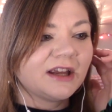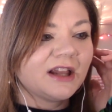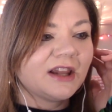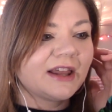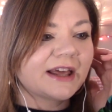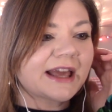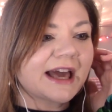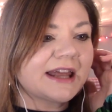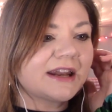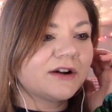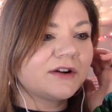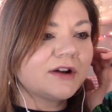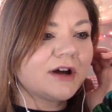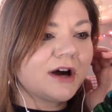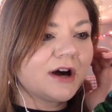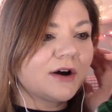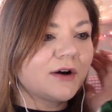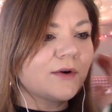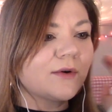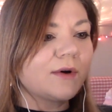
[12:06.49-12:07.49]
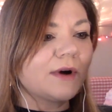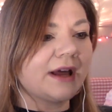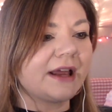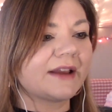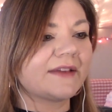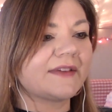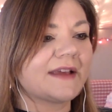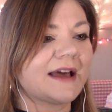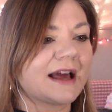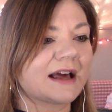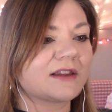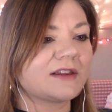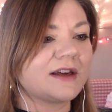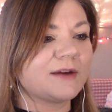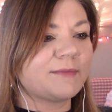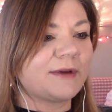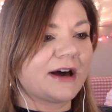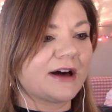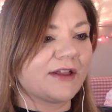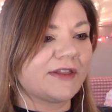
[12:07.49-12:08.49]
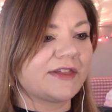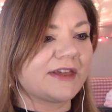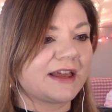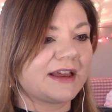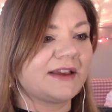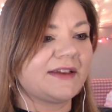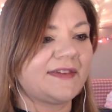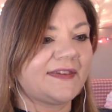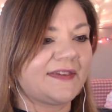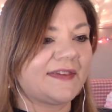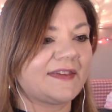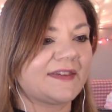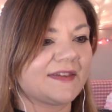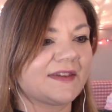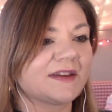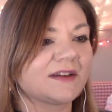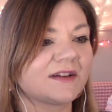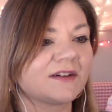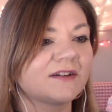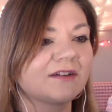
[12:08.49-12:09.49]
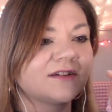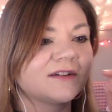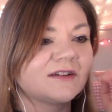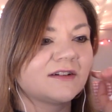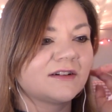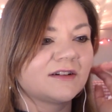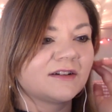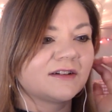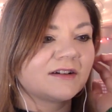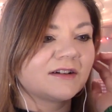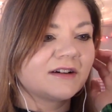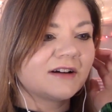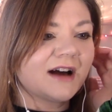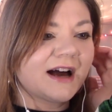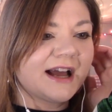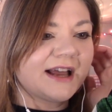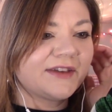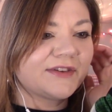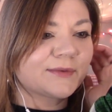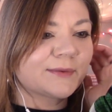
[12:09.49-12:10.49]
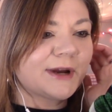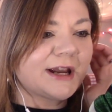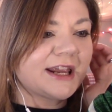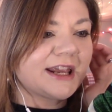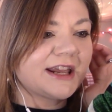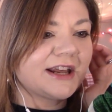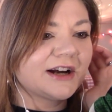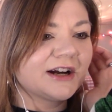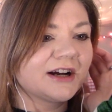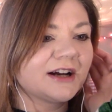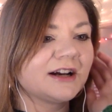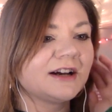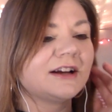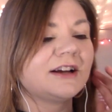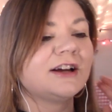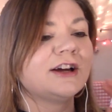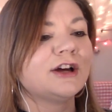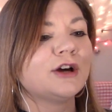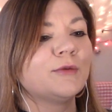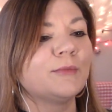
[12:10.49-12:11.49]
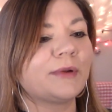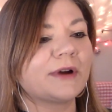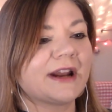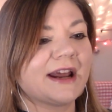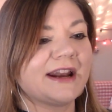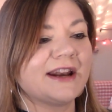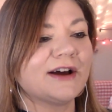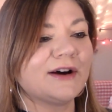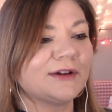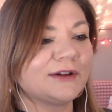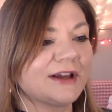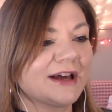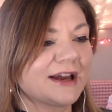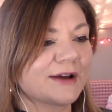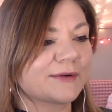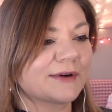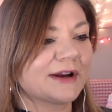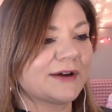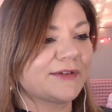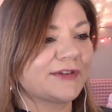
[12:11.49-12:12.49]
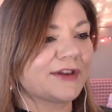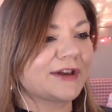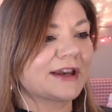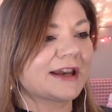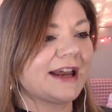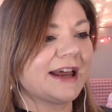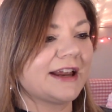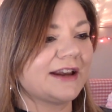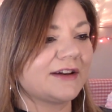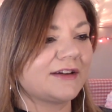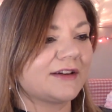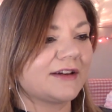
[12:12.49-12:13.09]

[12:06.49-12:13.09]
Like, I don't know exactly about these guys right here, but I know, like, when I was looking at,